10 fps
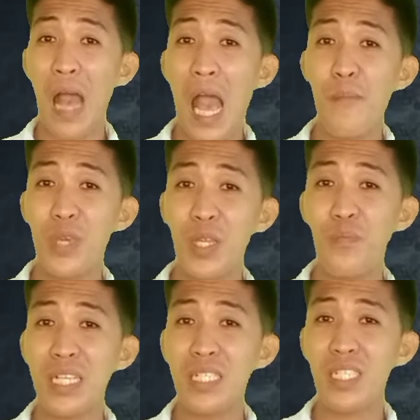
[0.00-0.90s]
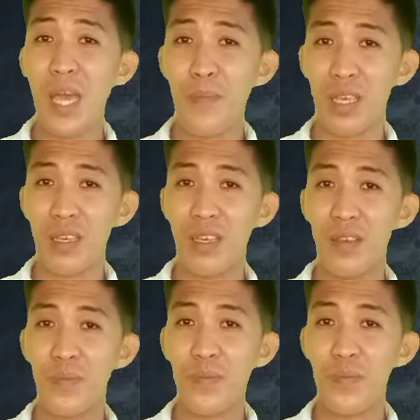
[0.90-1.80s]
amid pandemic.
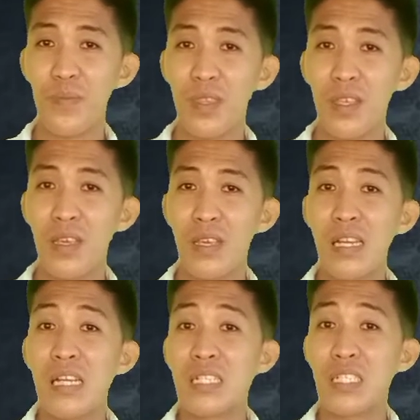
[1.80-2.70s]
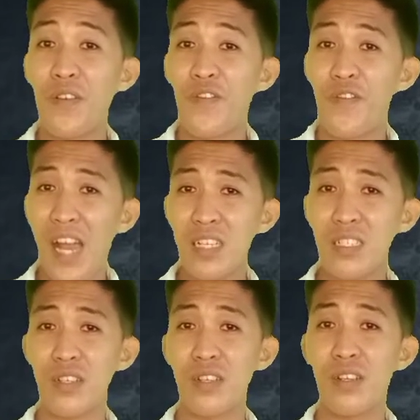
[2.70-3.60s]
The
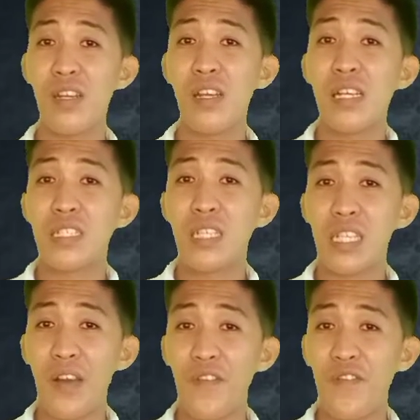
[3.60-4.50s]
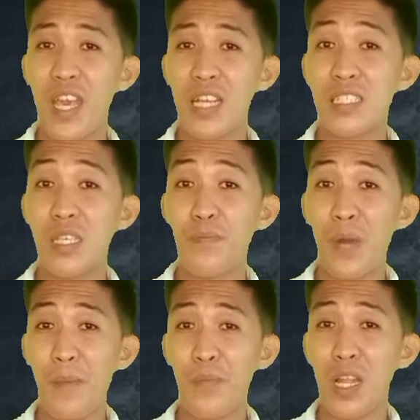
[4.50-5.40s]
factor that affects the
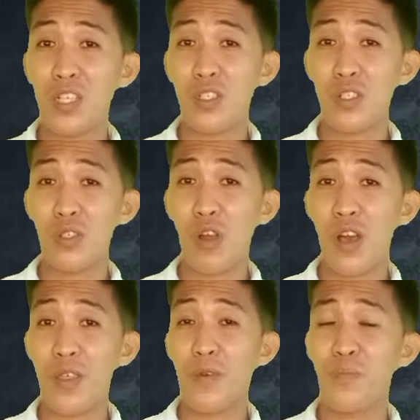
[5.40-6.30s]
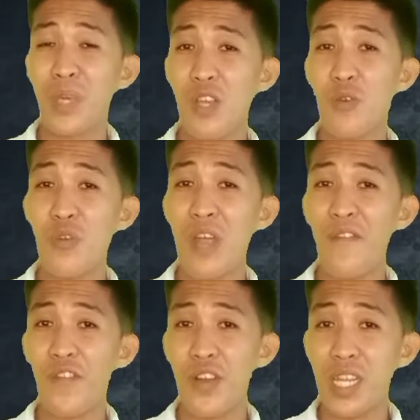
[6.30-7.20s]
population growth being
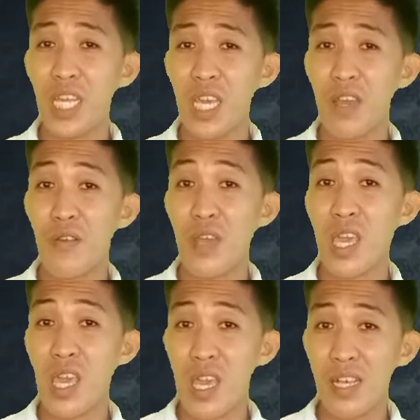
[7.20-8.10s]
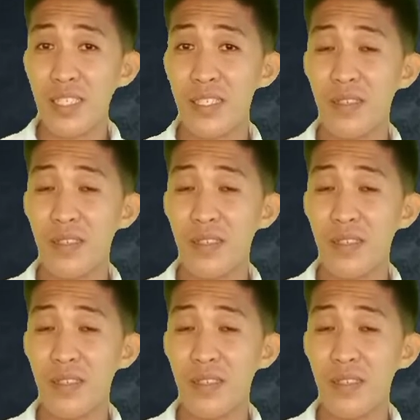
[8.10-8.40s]
referred here is